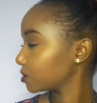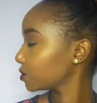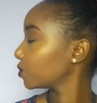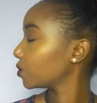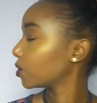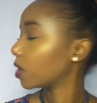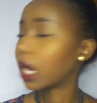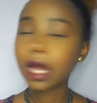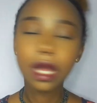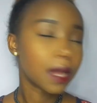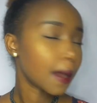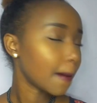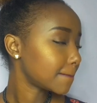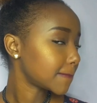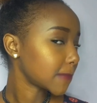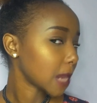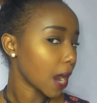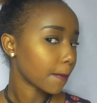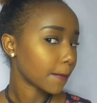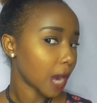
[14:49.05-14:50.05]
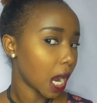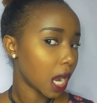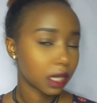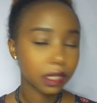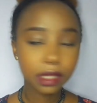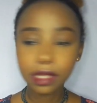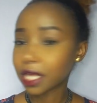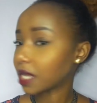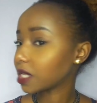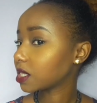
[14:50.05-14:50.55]
So
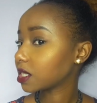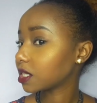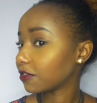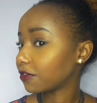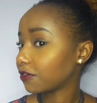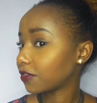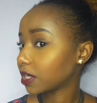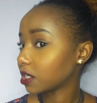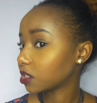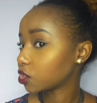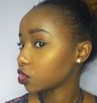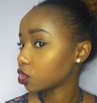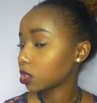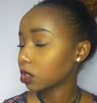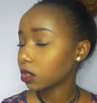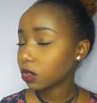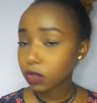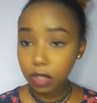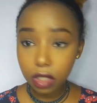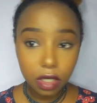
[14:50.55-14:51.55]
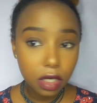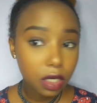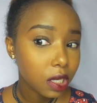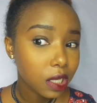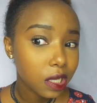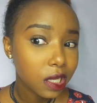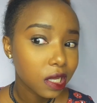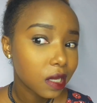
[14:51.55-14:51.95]
that's the finished look,